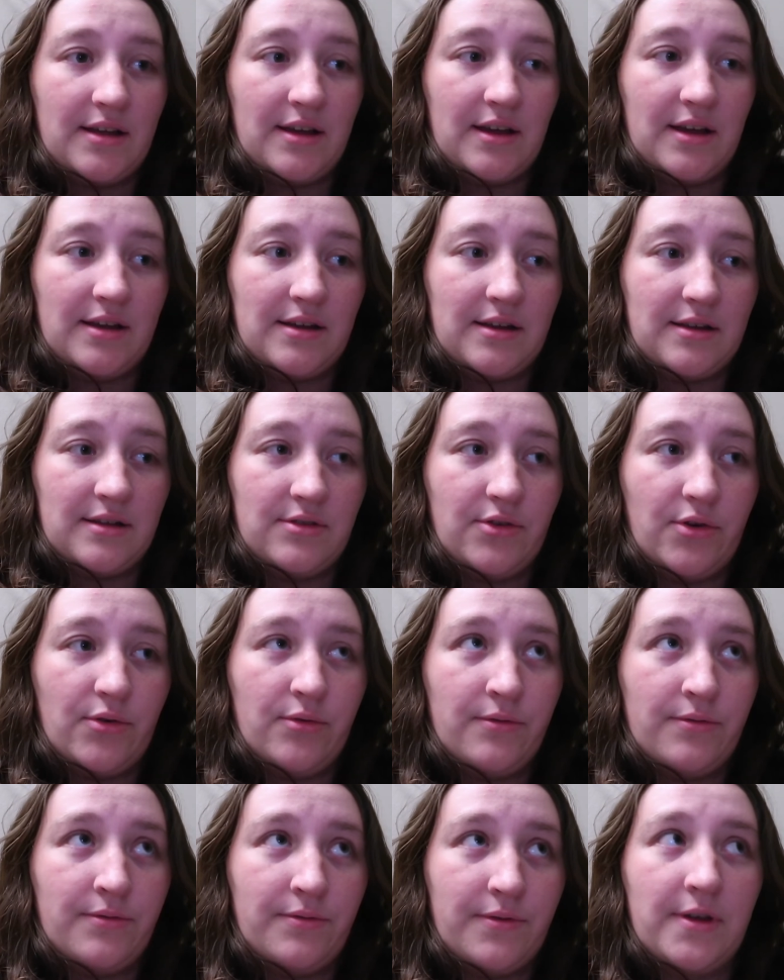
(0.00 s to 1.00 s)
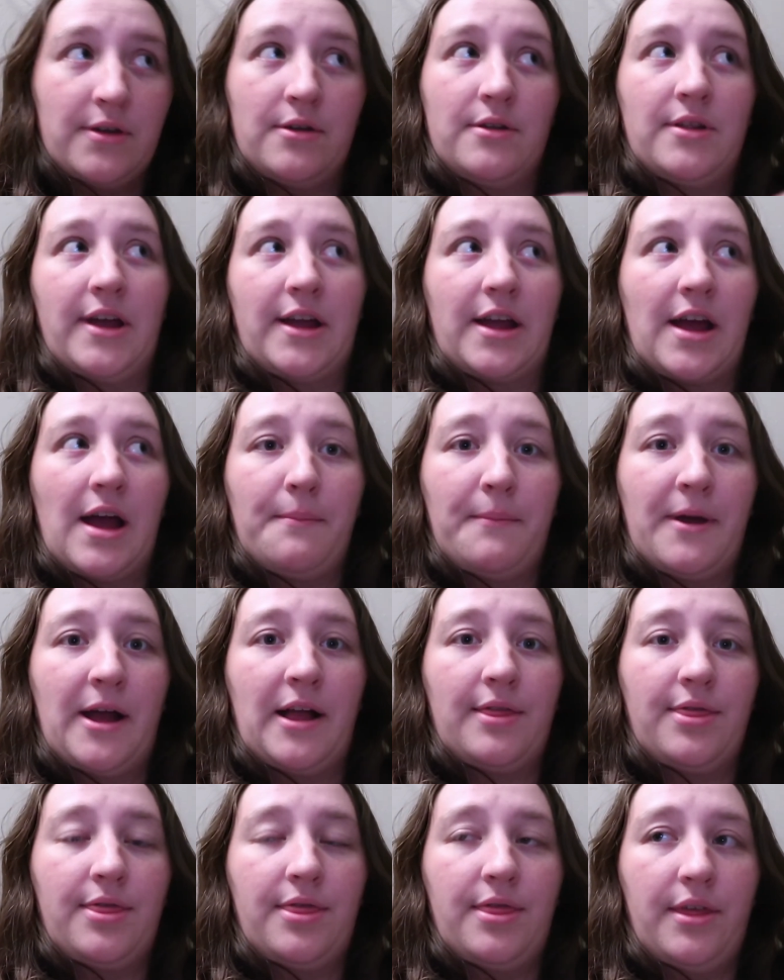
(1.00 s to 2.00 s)
I don't feel like I'm
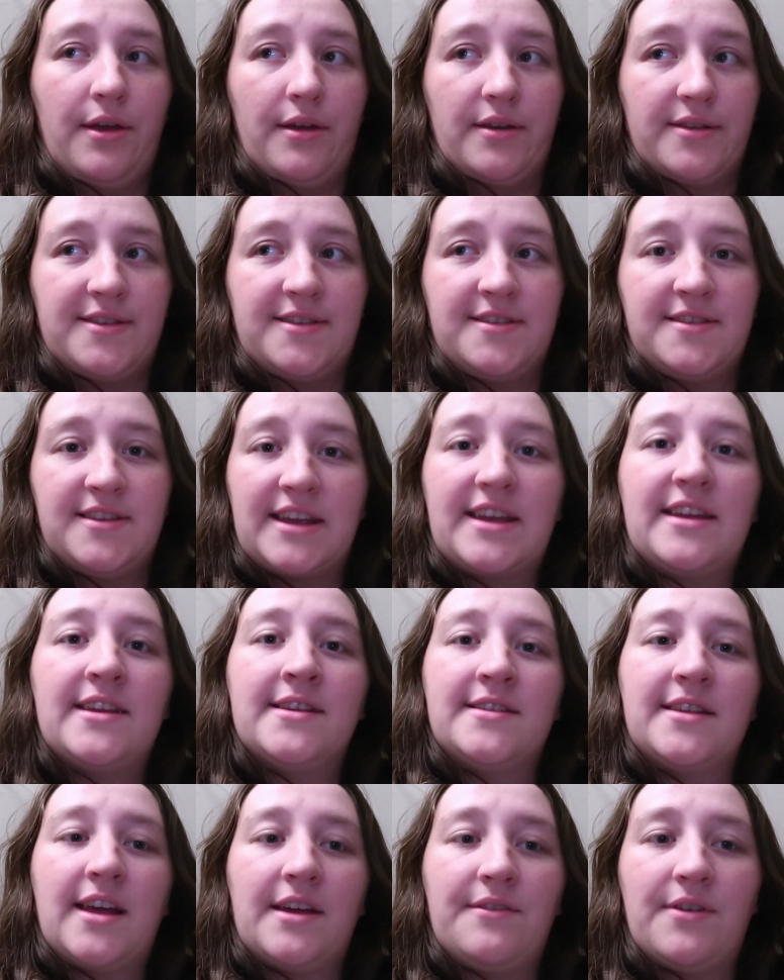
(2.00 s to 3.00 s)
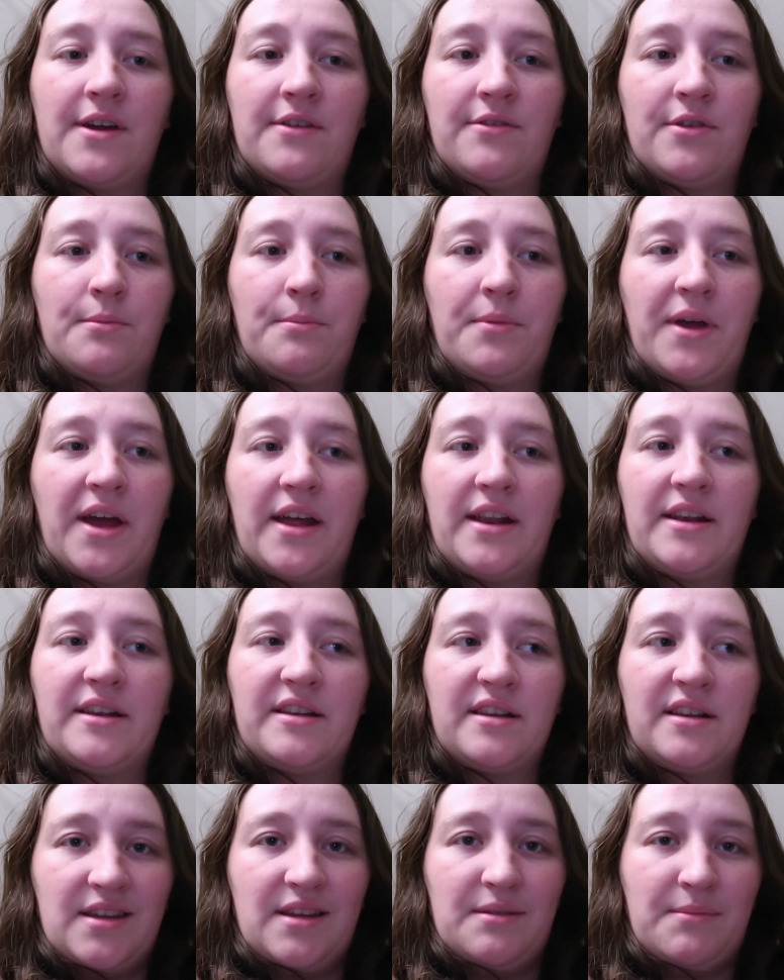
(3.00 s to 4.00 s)
at the sickest I've ever
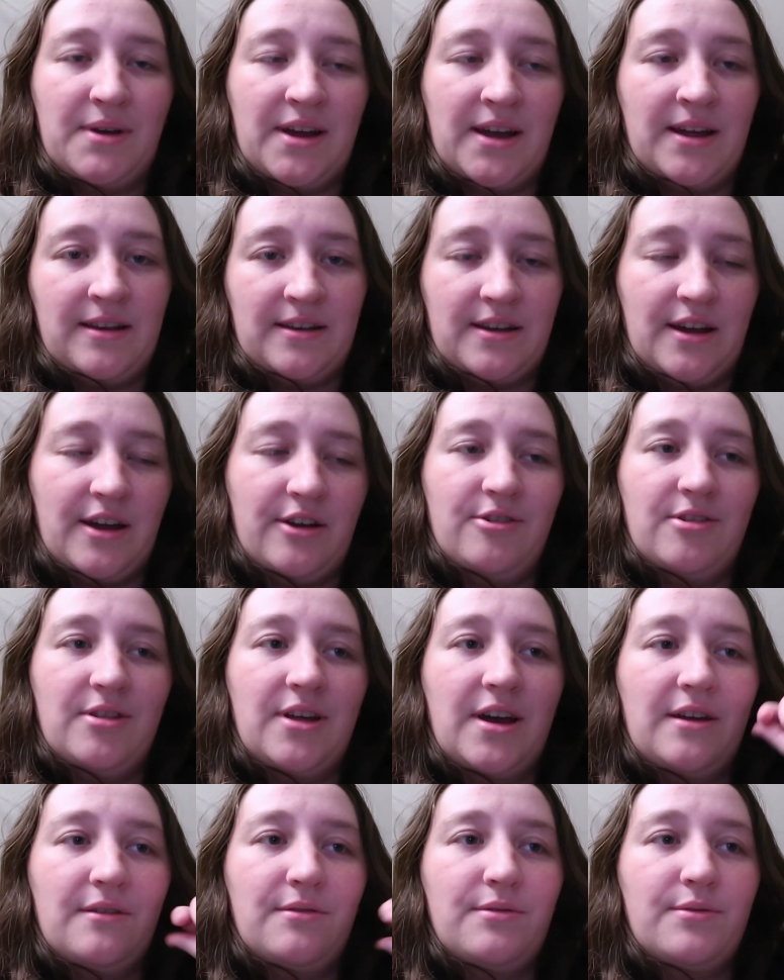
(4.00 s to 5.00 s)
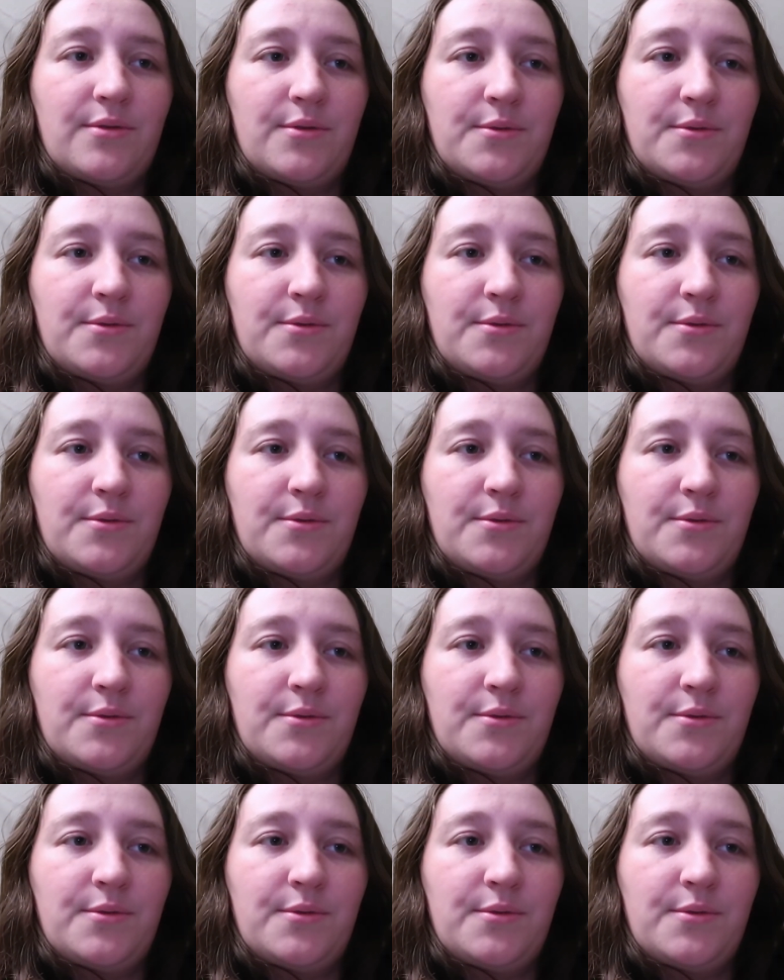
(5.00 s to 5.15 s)
been in my entire life.